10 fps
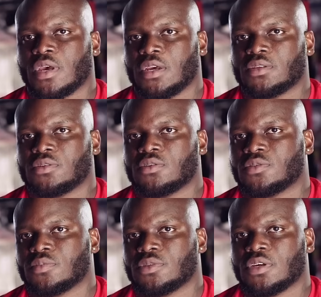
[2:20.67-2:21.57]
I
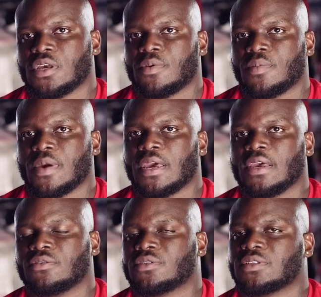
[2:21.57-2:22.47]
introduced me to MMA.
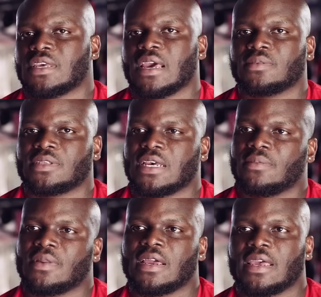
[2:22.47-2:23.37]
He was kept
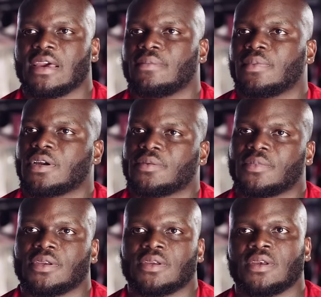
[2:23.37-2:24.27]
telling me, like kept bugging me,